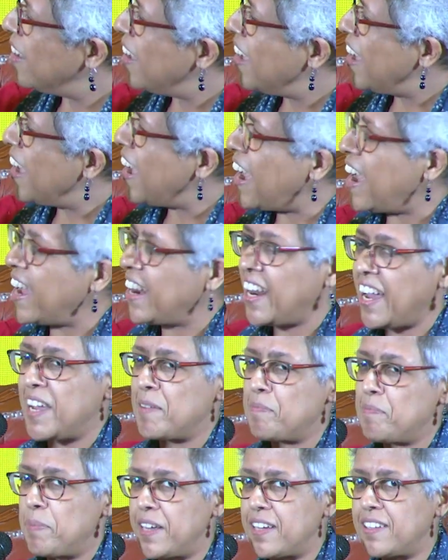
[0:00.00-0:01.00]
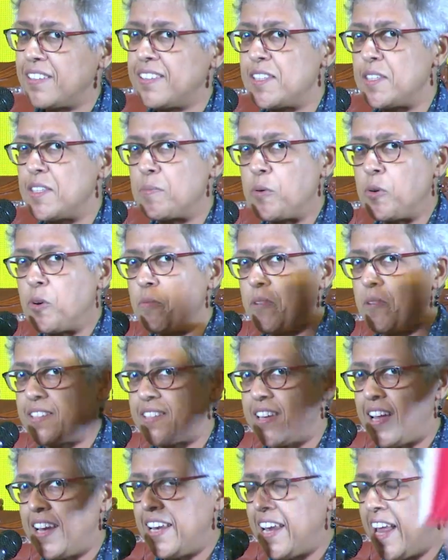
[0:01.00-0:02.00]
And I picked this poem as I
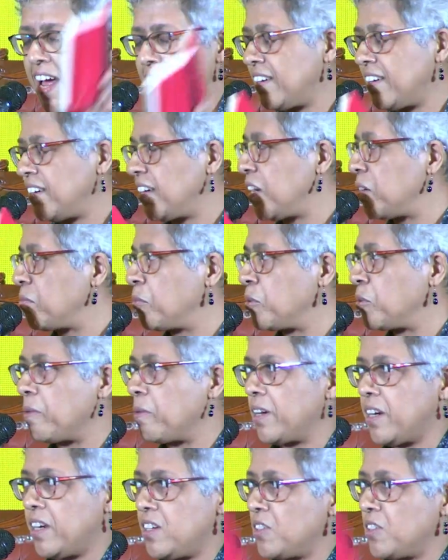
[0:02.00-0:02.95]
landed in Bhubaneswar.